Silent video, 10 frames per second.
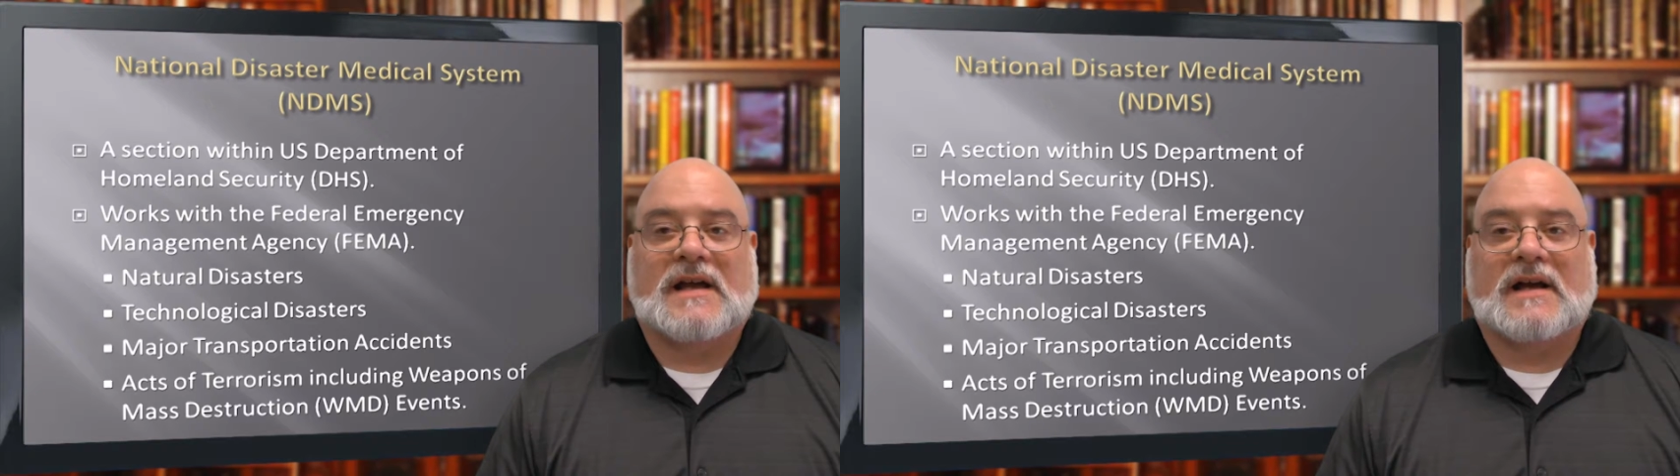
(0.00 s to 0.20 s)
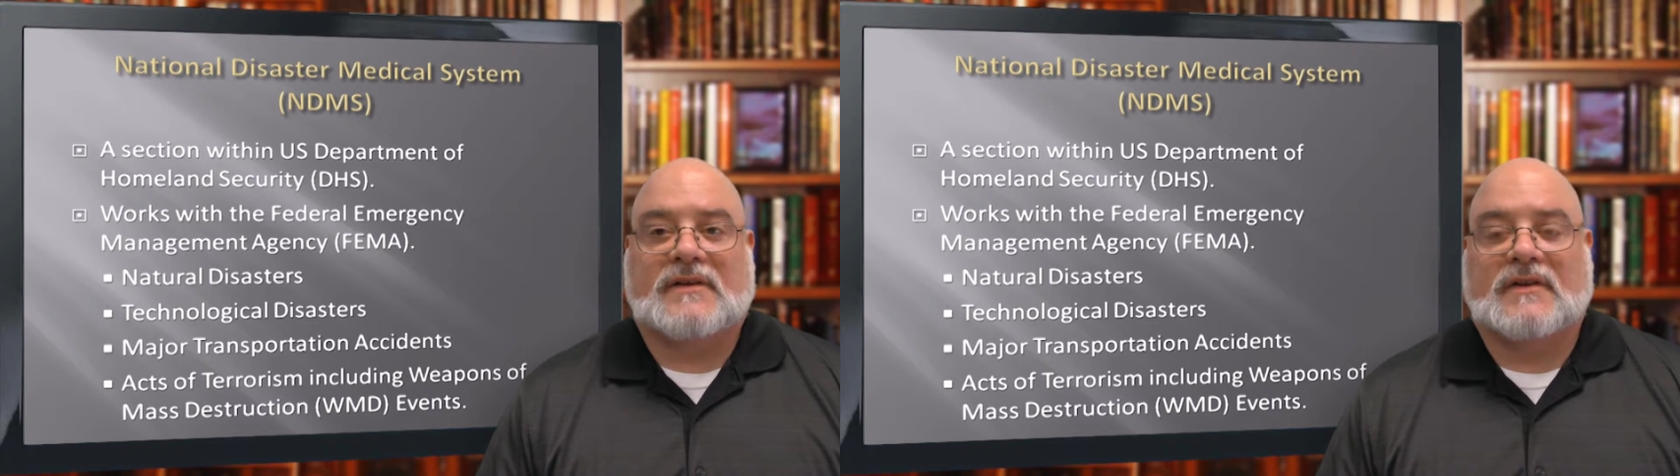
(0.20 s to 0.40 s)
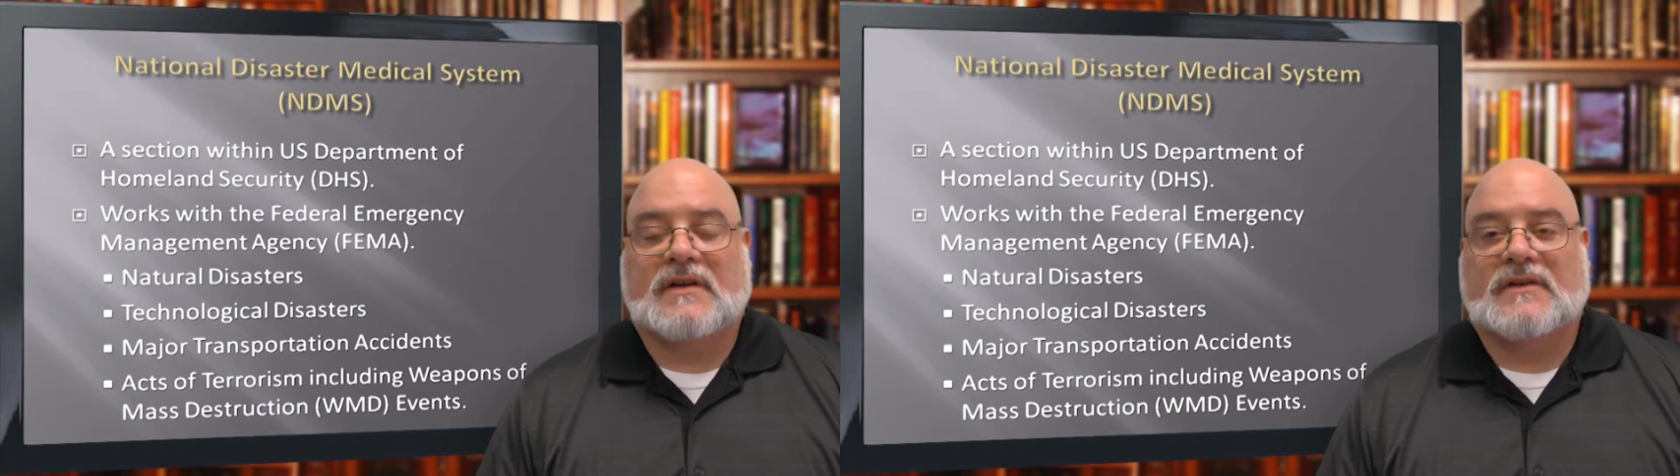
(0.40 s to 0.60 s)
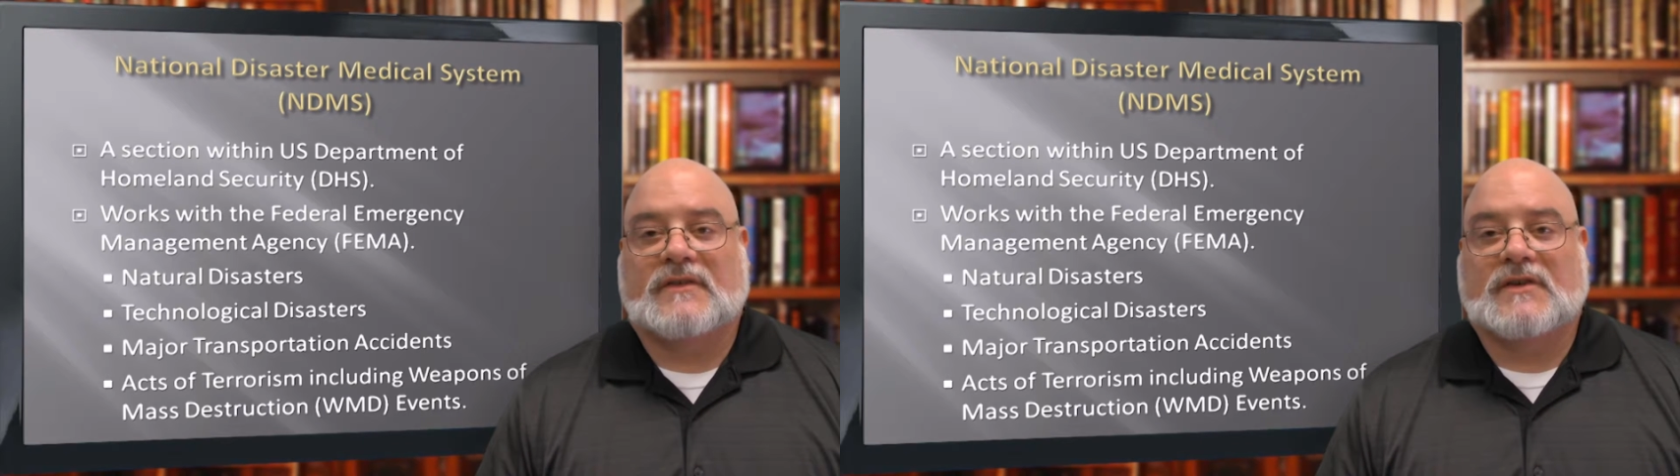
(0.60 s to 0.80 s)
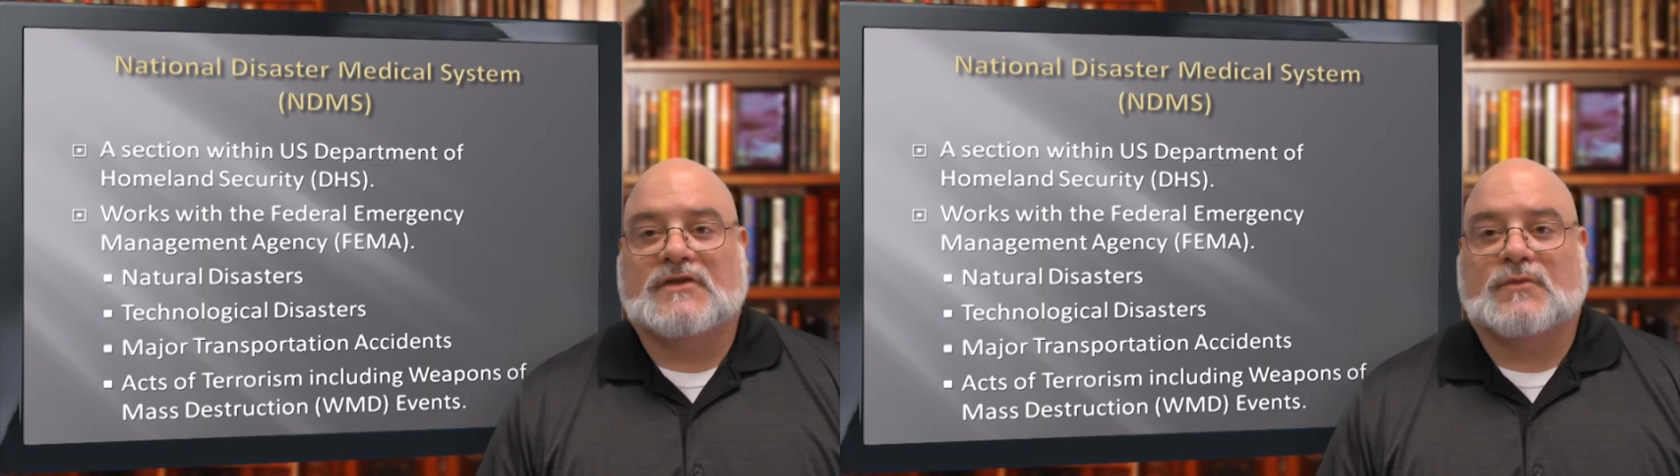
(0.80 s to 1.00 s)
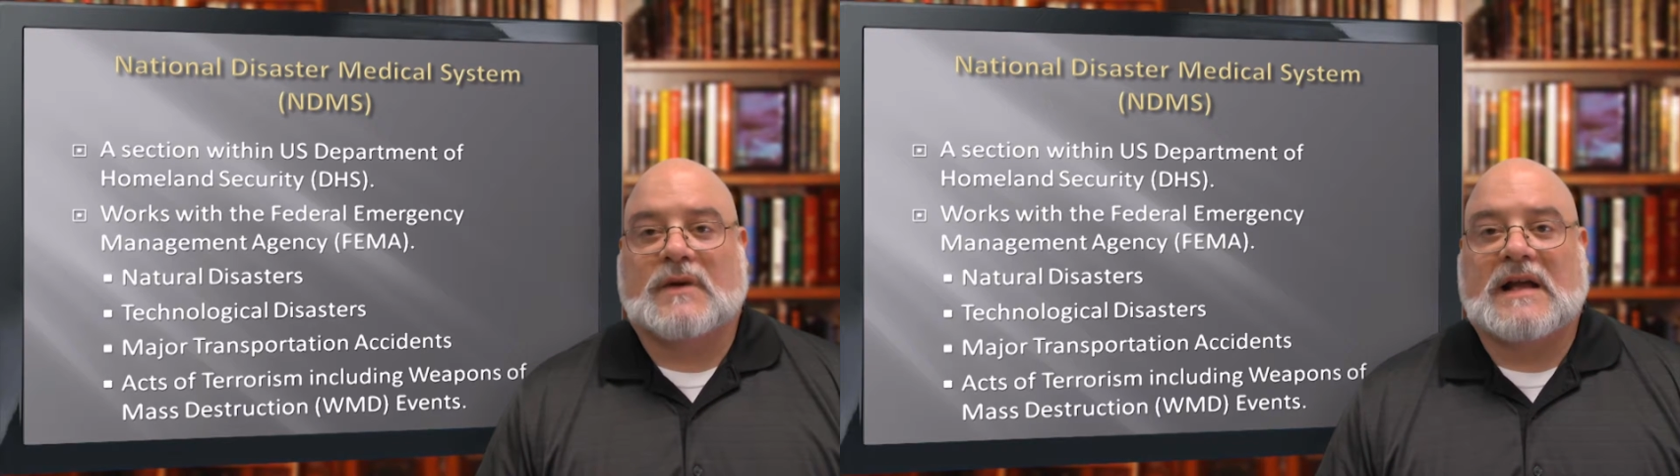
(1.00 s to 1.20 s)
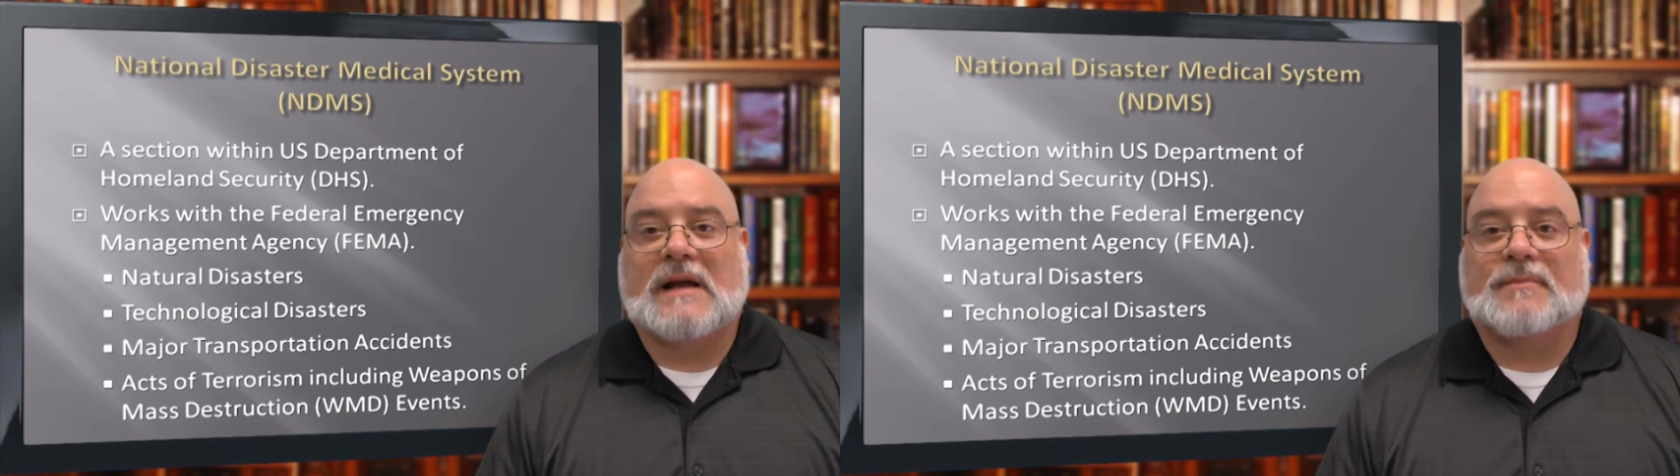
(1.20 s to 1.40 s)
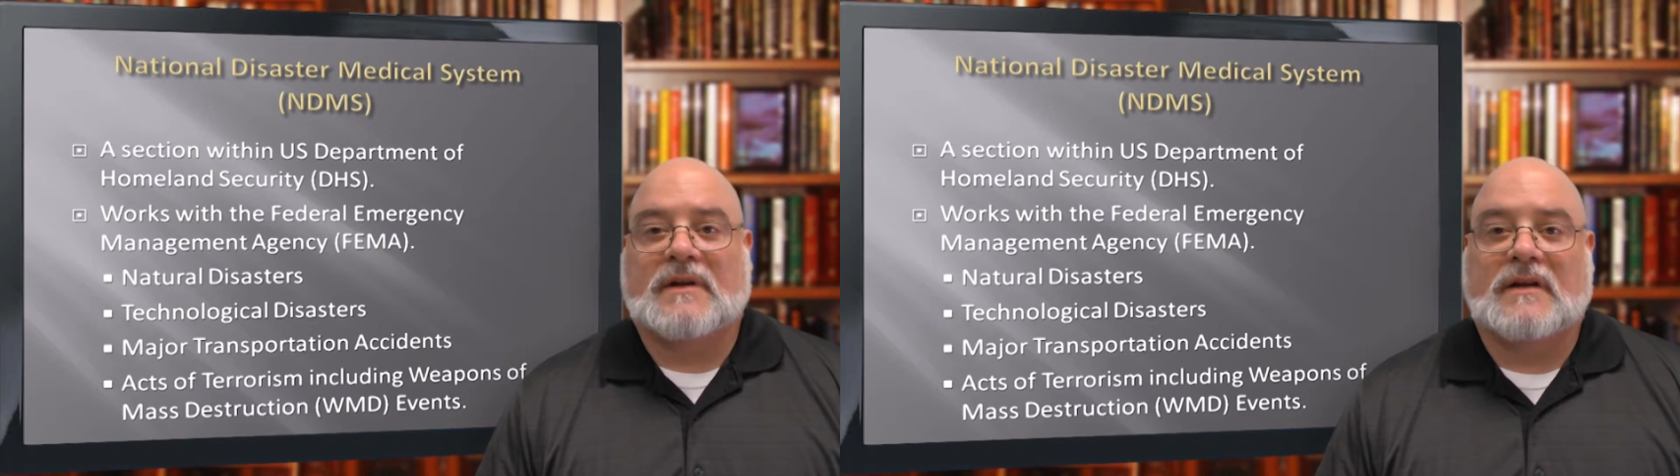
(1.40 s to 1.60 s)
accidents, such as what
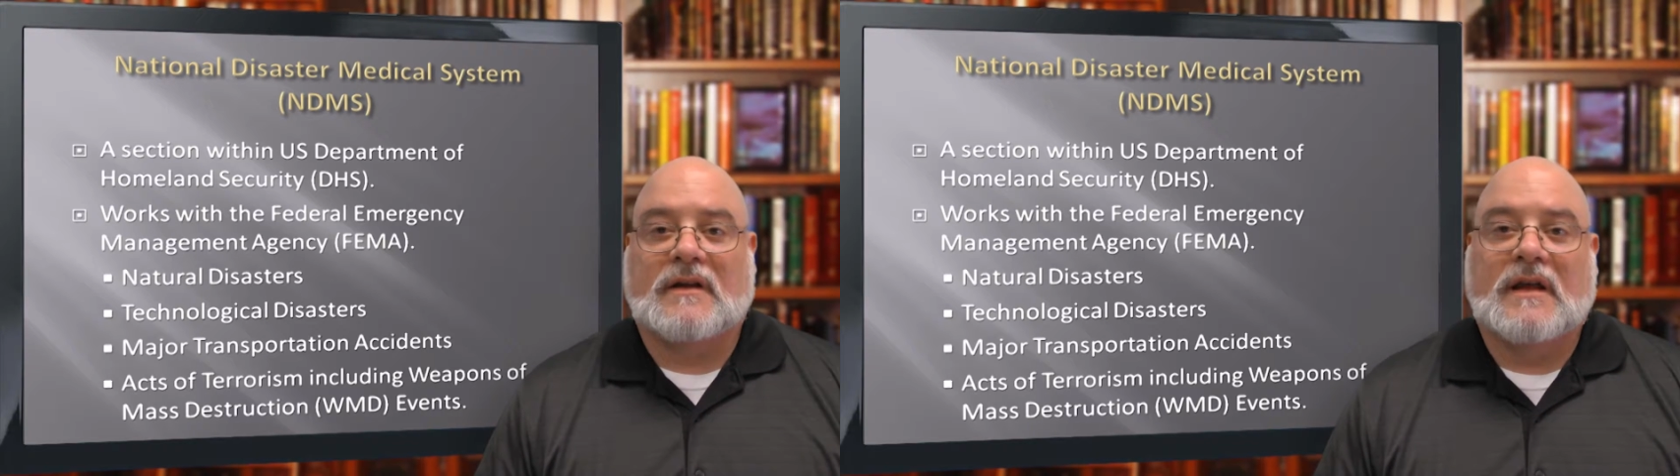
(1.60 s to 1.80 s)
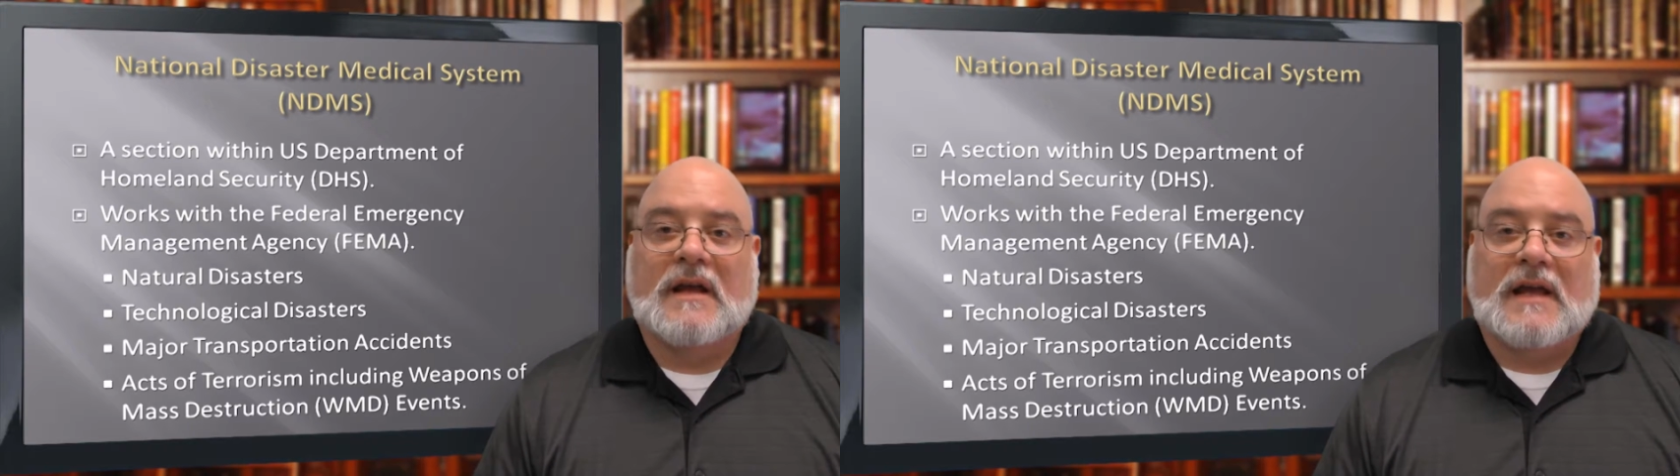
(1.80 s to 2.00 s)
happened